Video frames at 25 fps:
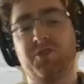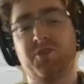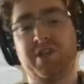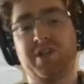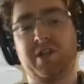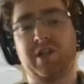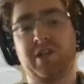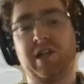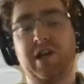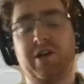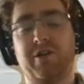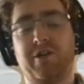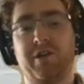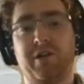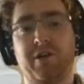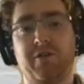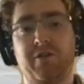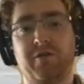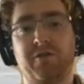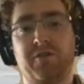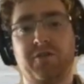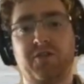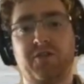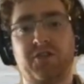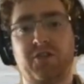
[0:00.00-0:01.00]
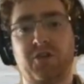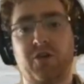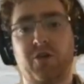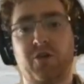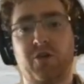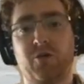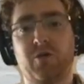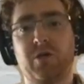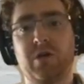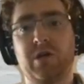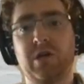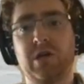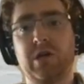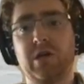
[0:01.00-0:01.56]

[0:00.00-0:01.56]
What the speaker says: declarative. So